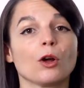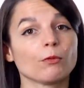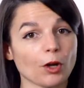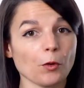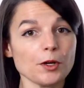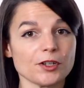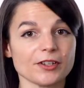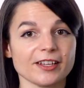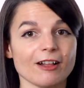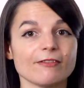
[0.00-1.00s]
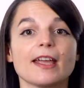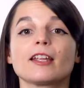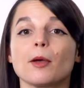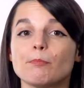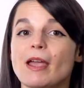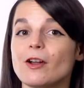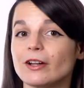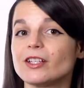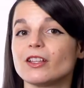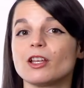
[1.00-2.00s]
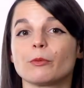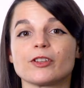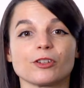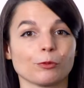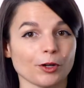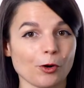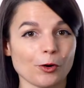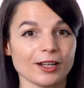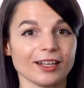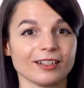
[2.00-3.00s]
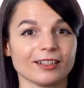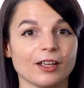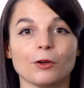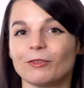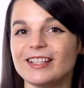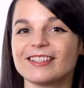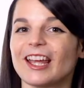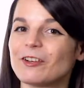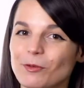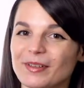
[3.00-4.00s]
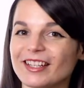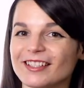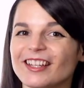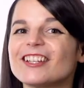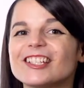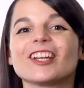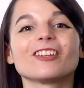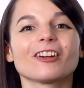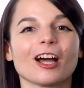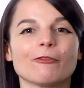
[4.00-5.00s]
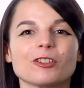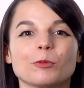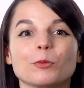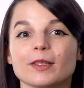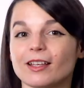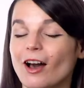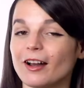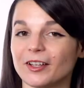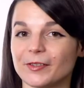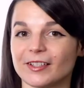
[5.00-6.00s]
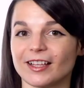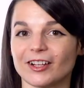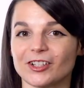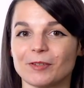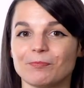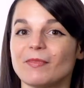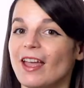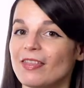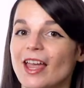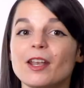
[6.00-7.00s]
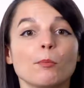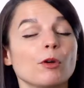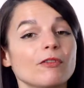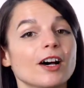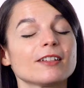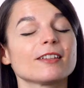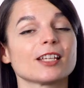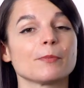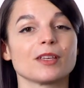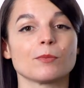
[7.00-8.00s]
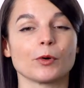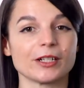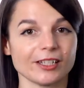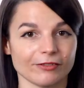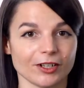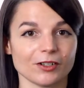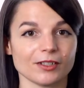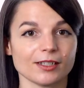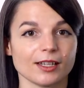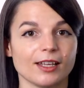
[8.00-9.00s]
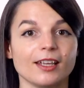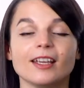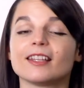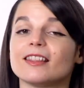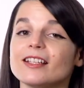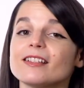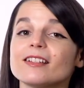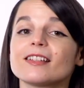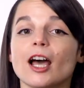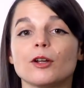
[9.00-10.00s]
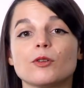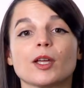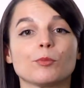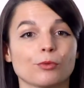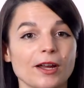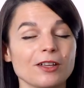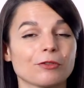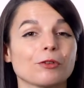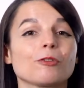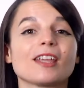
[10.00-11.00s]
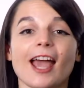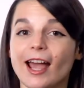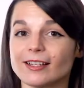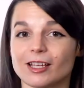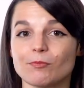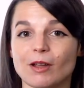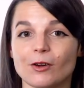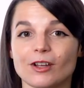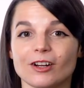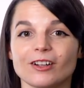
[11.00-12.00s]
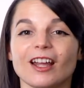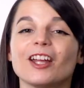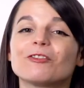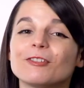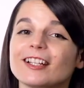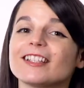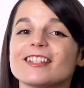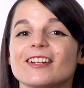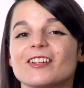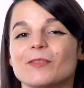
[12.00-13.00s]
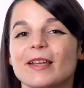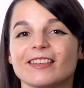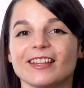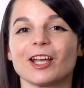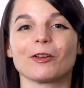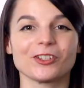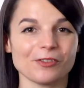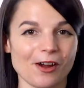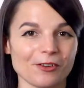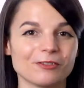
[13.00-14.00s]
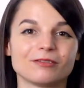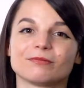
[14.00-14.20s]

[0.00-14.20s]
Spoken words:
Record yourself and compare it to the original recording. Rinse and repeat until you're comfortable with the audio selection, and then move on to something more difficult. This is how you can break through the accent barrier and really start to make the language your own.